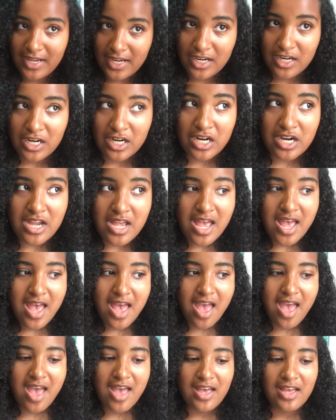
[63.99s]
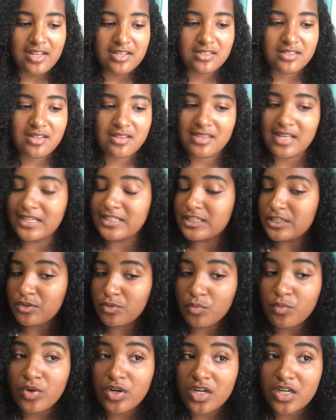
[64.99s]
ear, and that
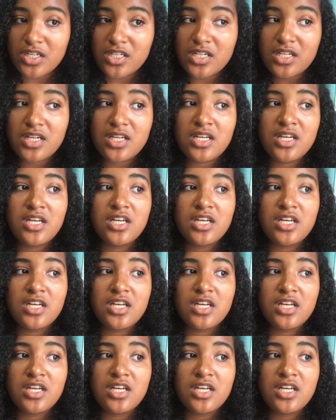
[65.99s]
didn't work.